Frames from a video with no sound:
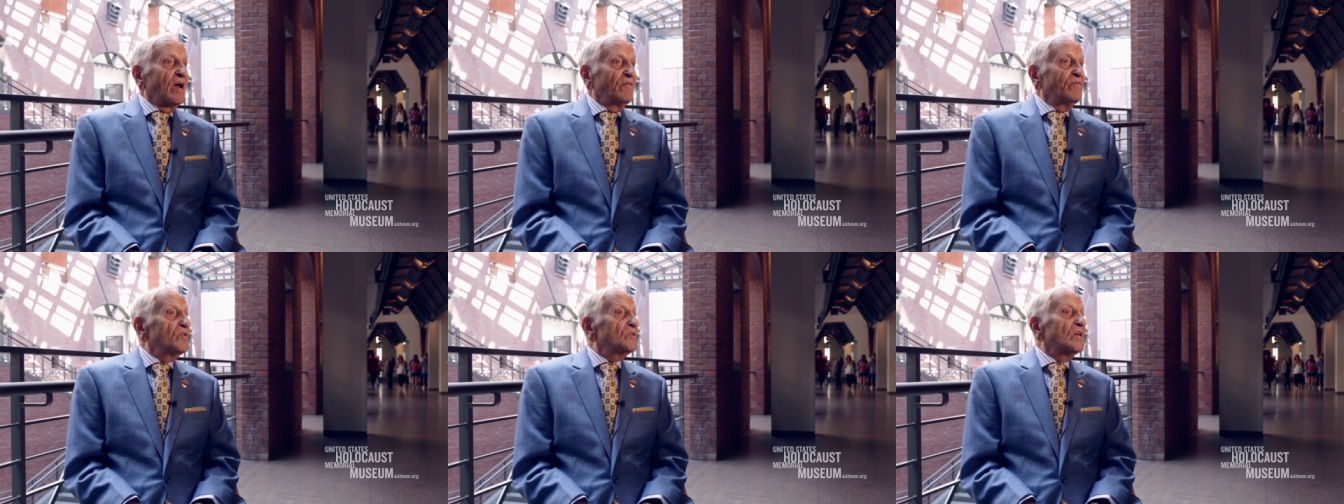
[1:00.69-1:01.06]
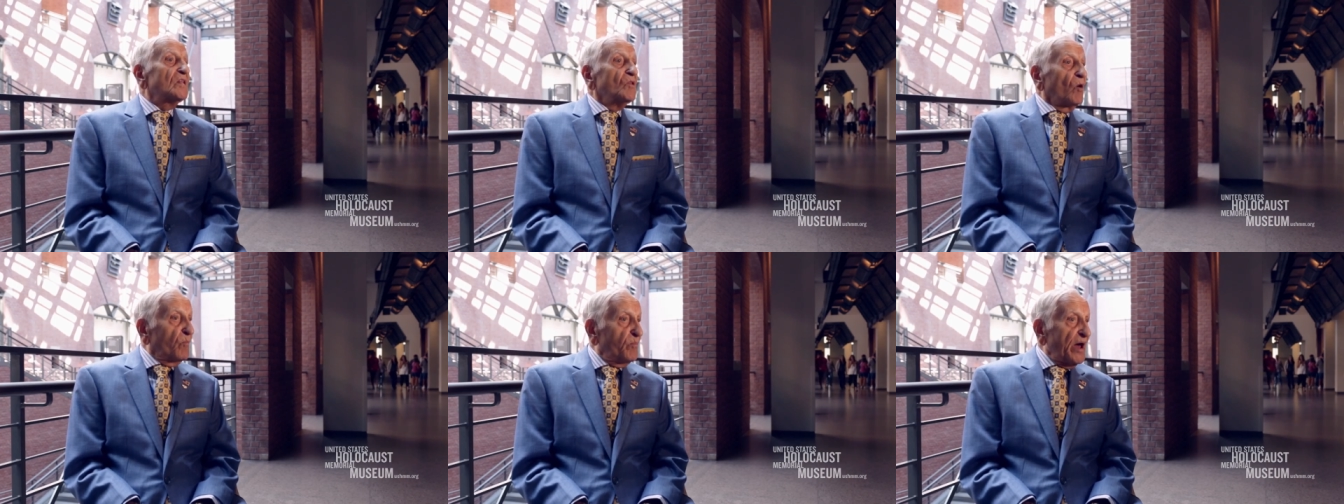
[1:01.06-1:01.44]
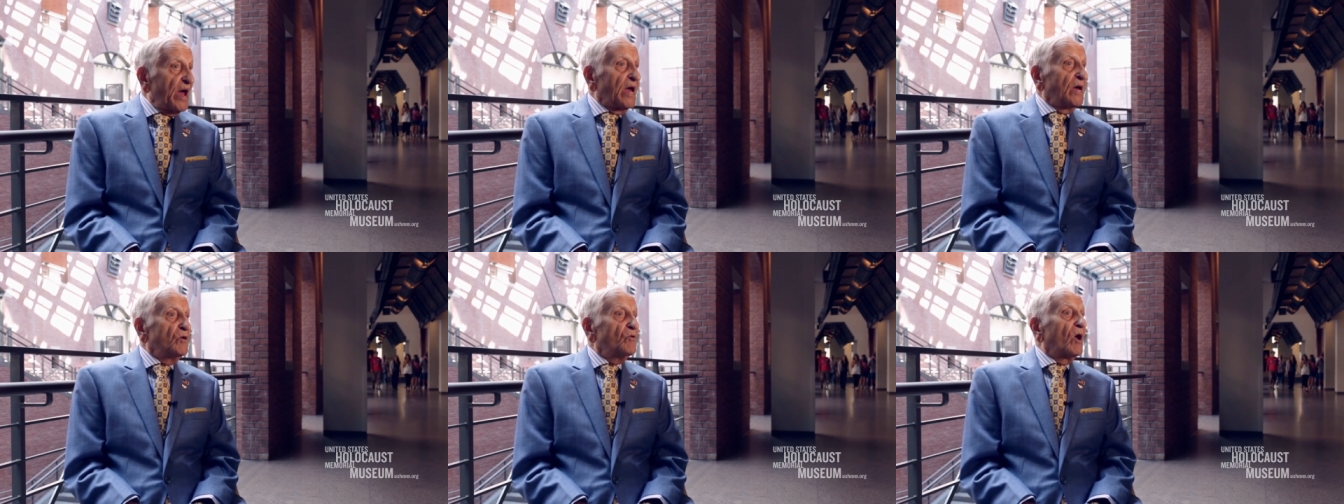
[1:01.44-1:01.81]
If you didn't
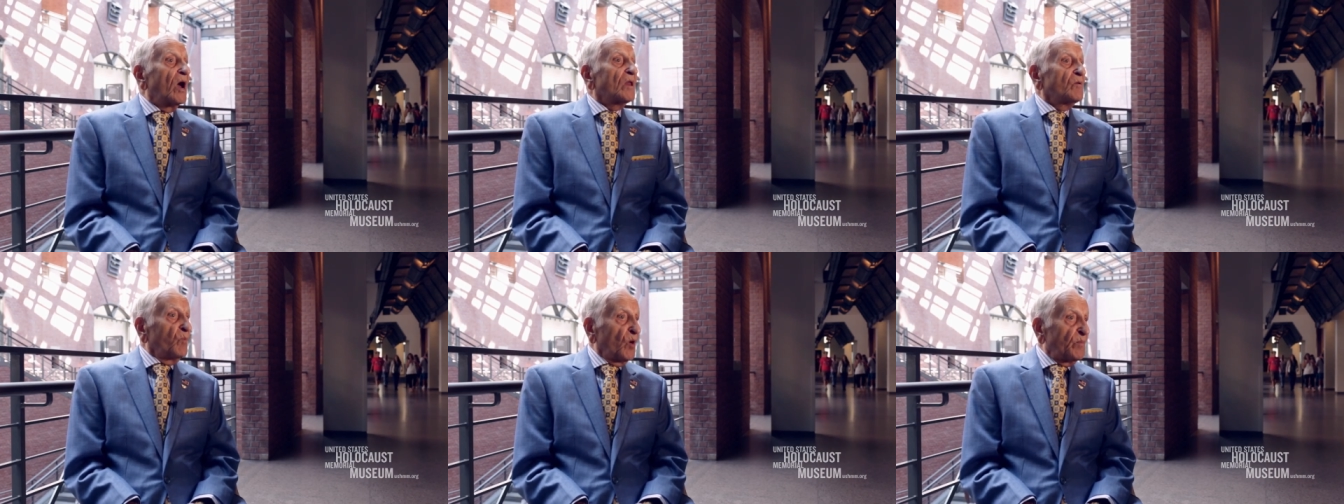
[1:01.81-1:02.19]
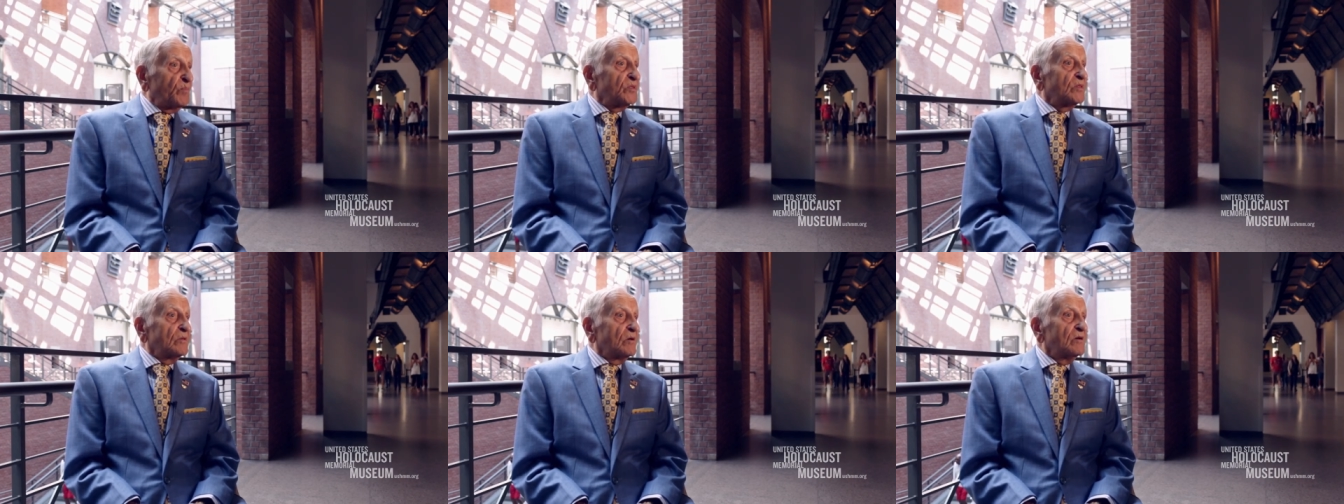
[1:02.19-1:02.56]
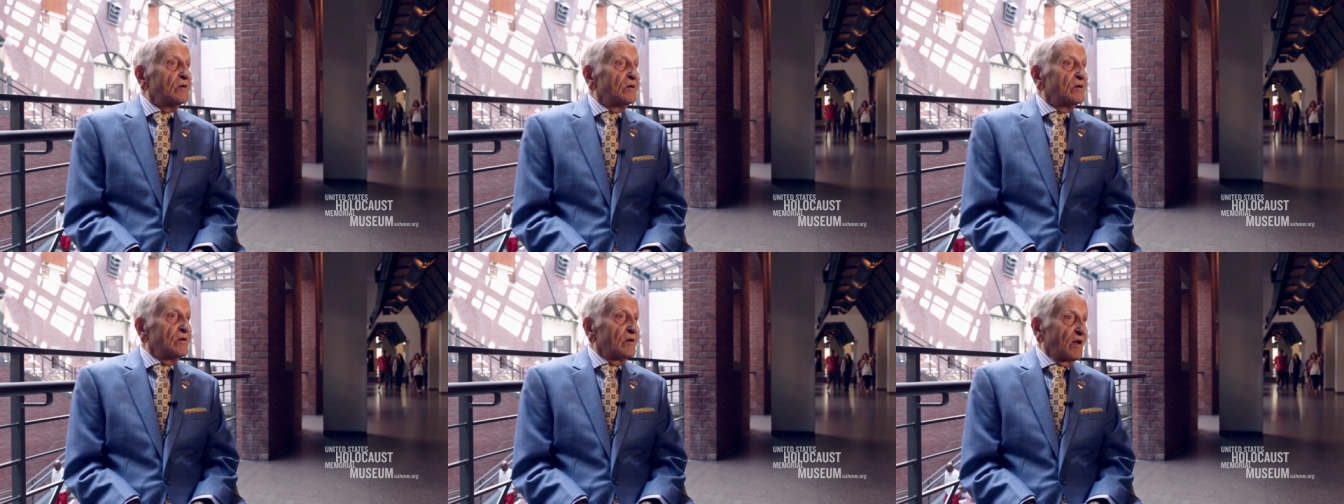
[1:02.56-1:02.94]
obey, you got whipped
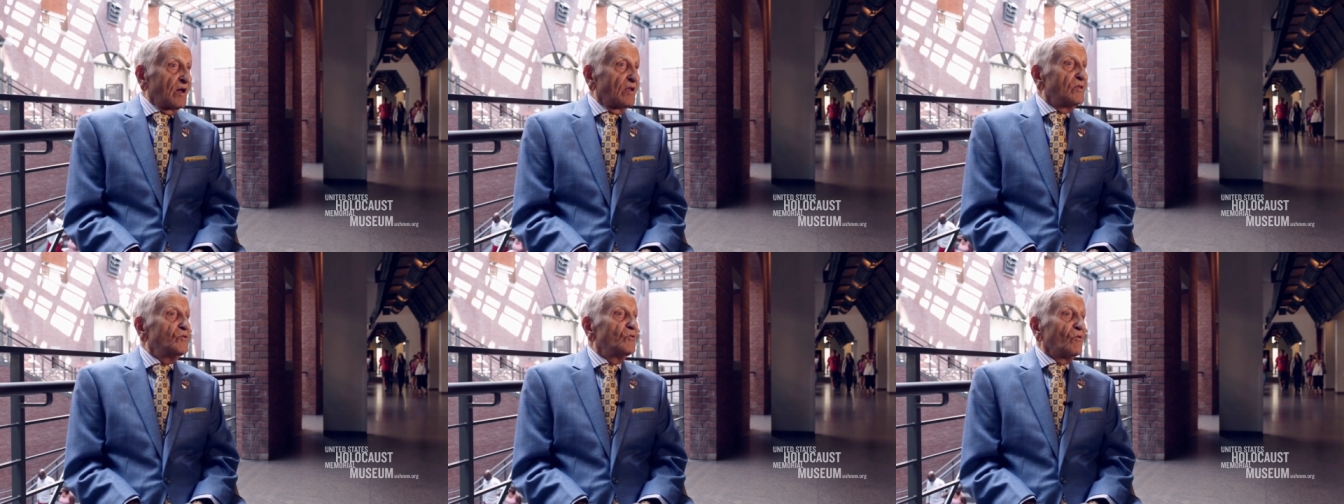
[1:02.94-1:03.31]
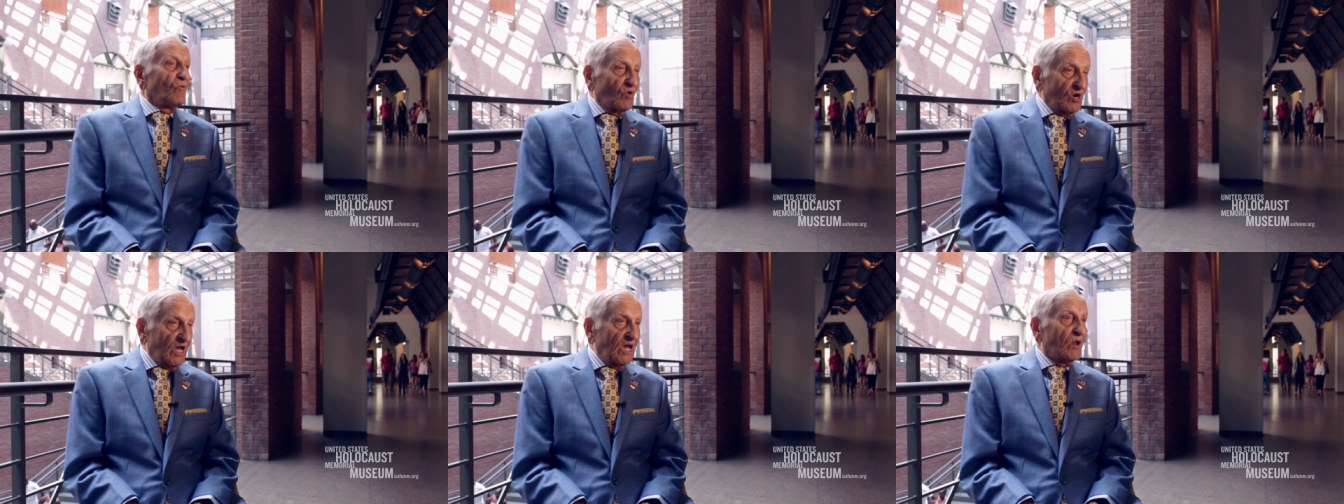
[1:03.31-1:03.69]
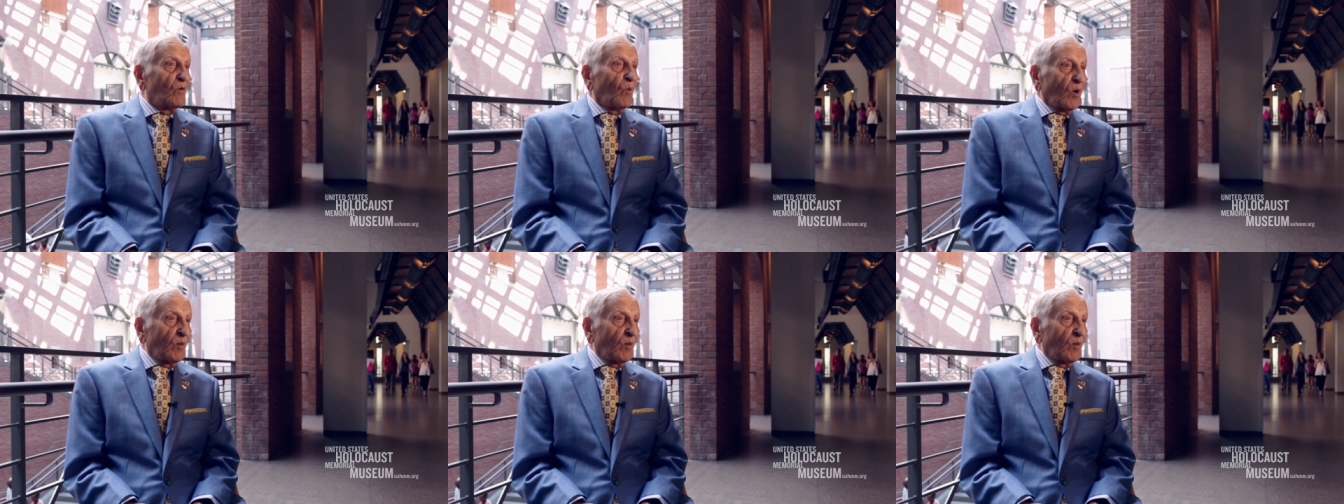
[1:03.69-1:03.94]
and you don't want to get a